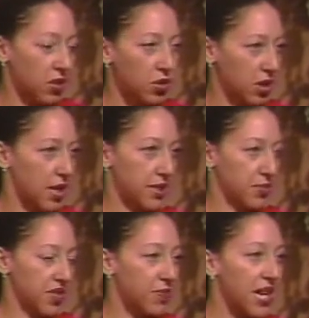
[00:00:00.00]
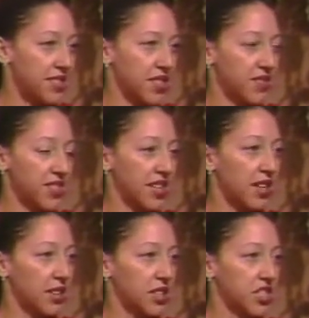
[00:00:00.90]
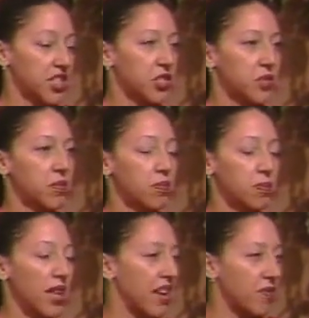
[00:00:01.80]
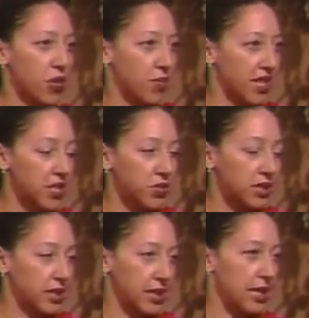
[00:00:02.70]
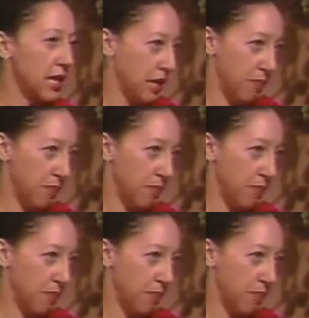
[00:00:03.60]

the whole concept of positive psychology to a platform that's really